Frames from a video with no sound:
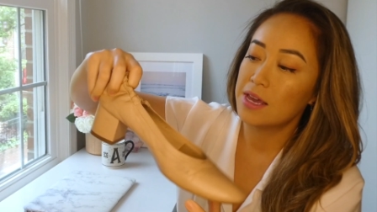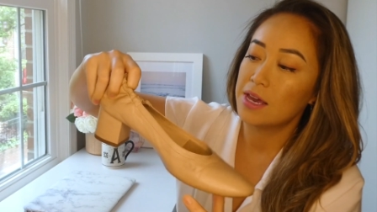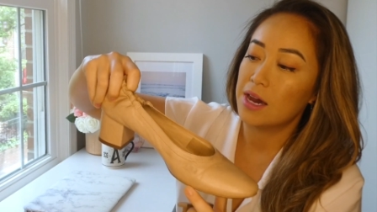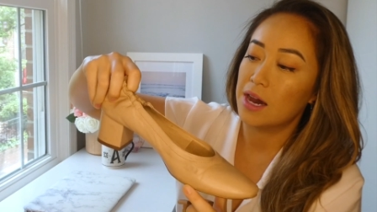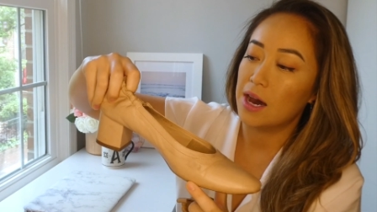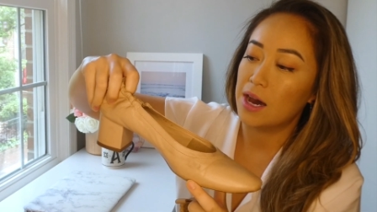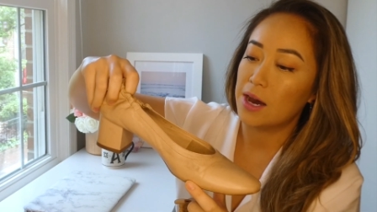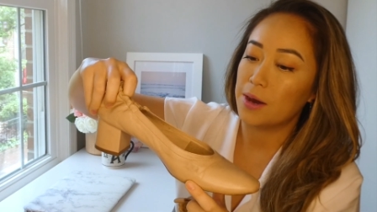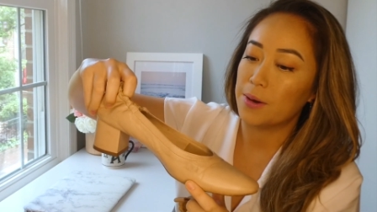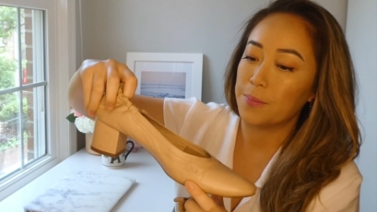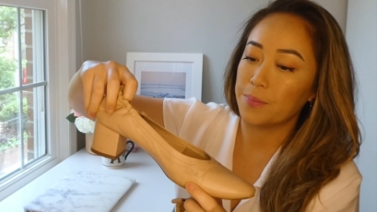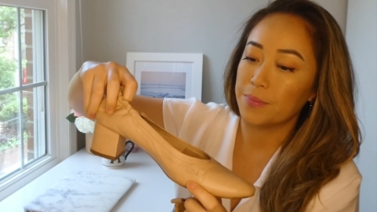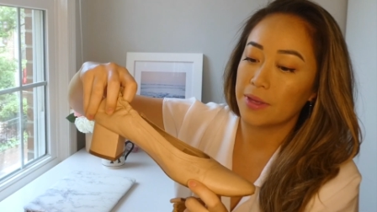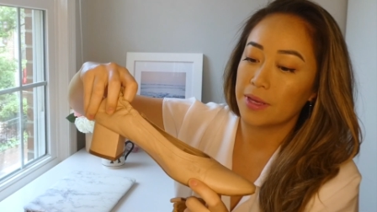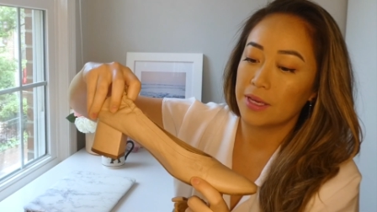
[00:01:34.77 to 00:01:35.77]

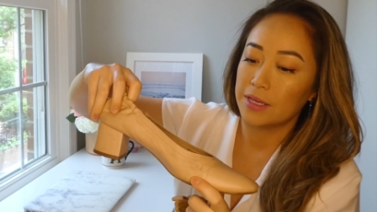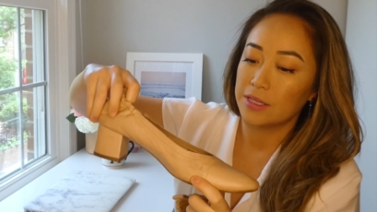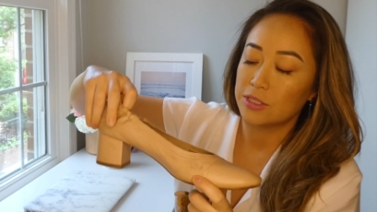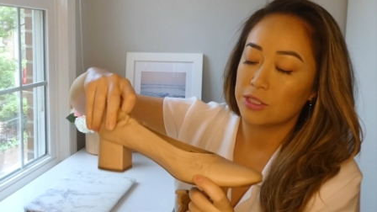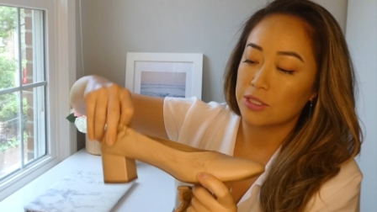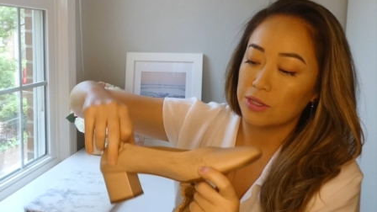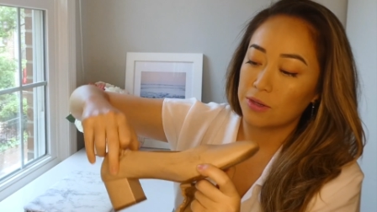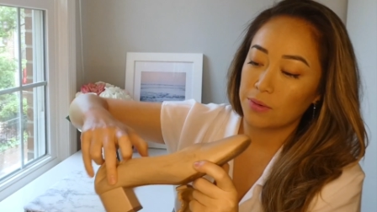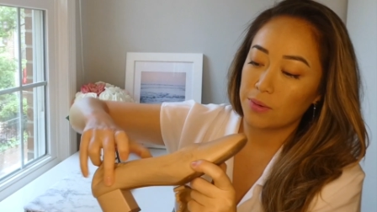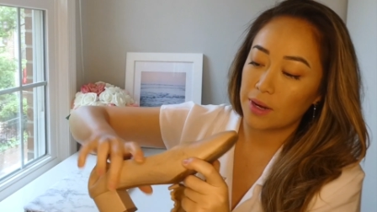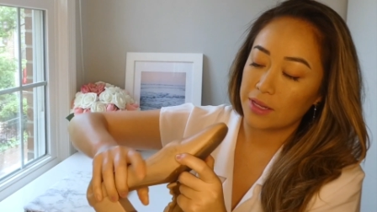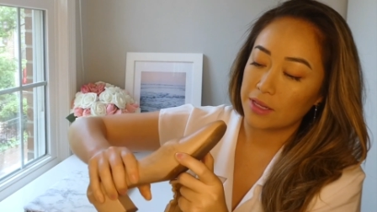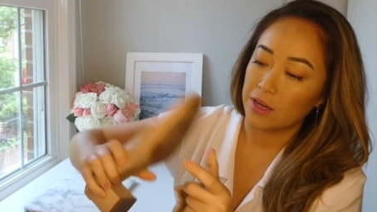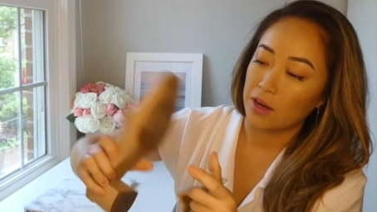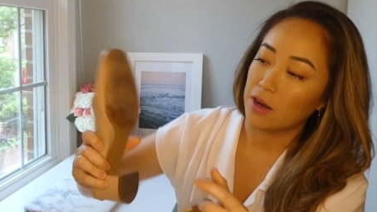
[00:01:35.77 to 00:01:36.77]
Um, so
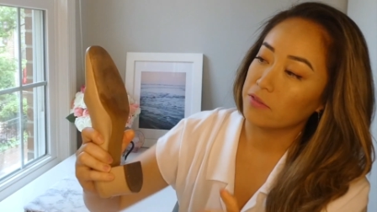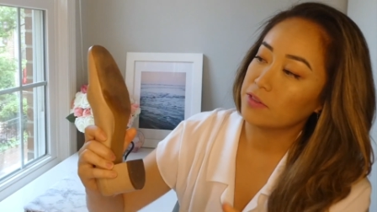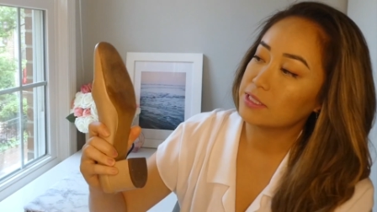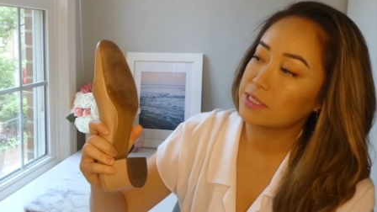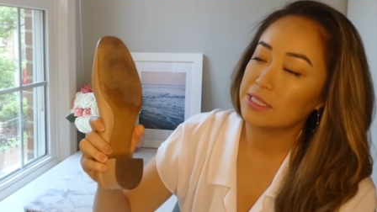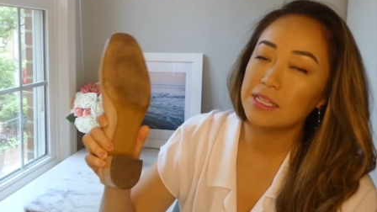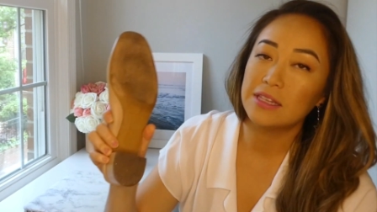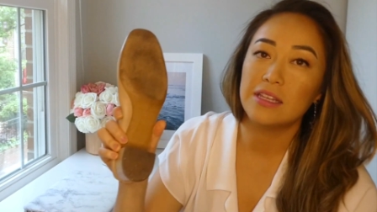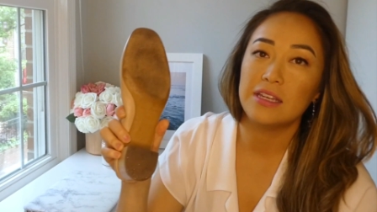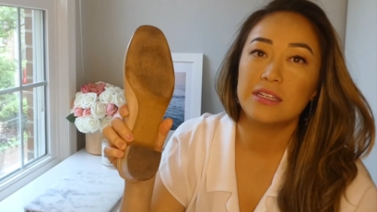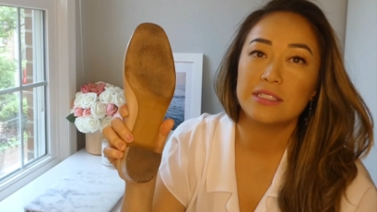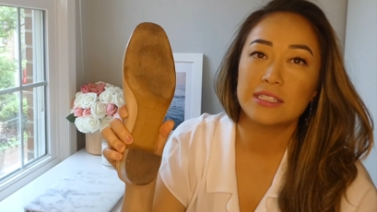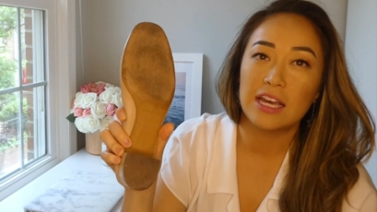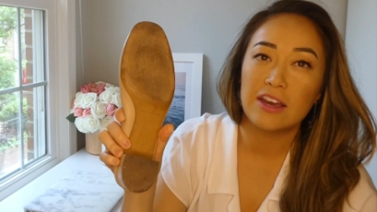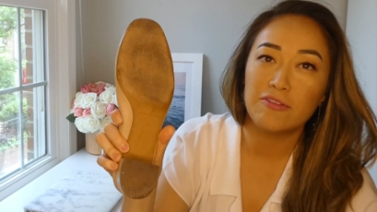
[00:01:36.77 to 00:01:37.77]
obviously
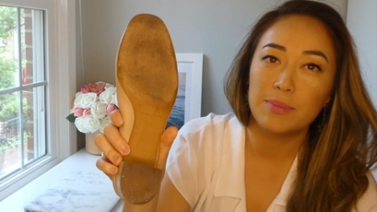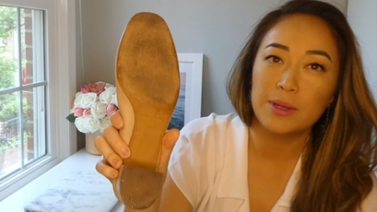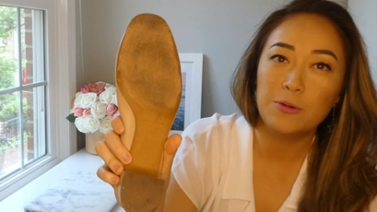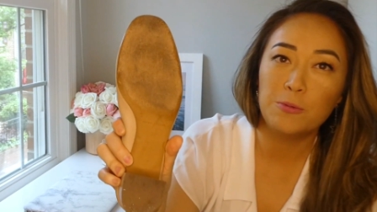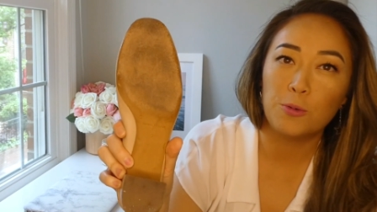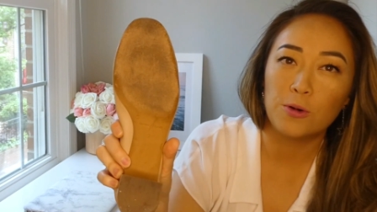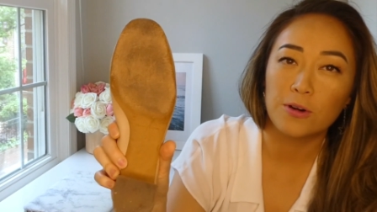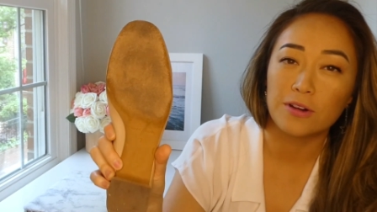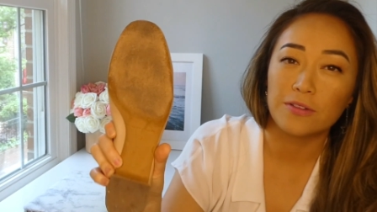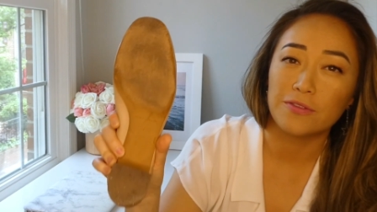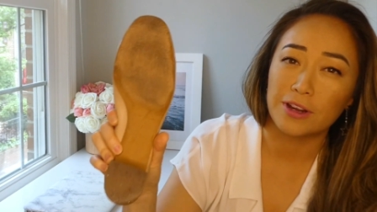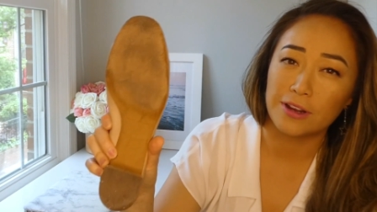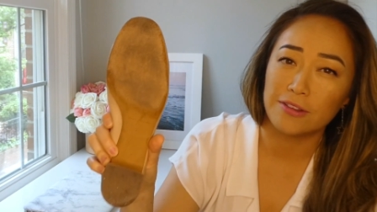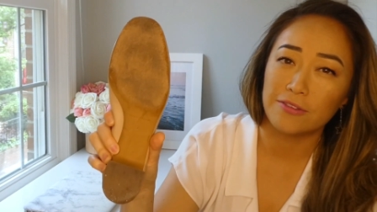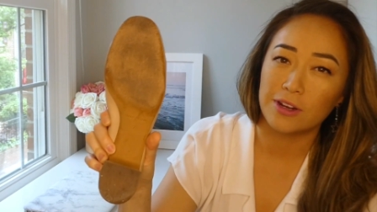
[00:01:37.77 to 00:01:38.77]
these have been worn
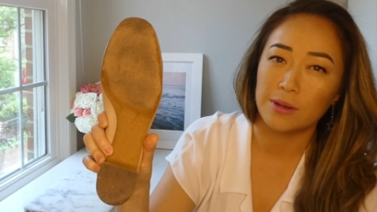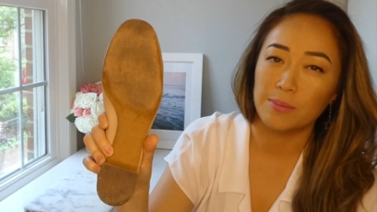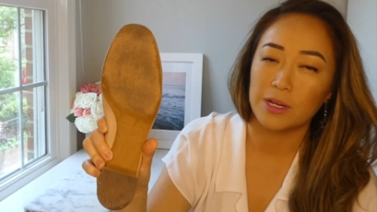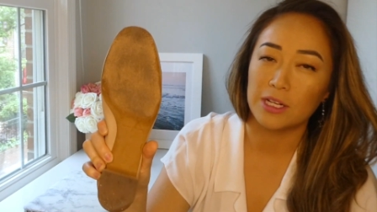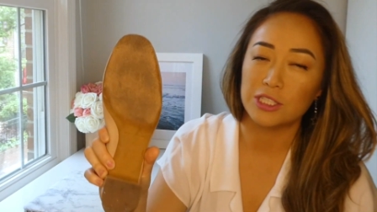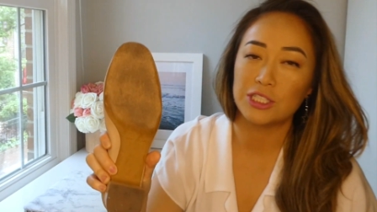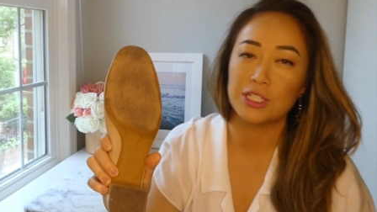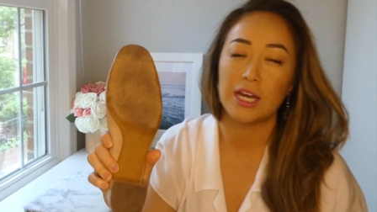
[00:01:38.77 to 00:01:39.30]
very, very much.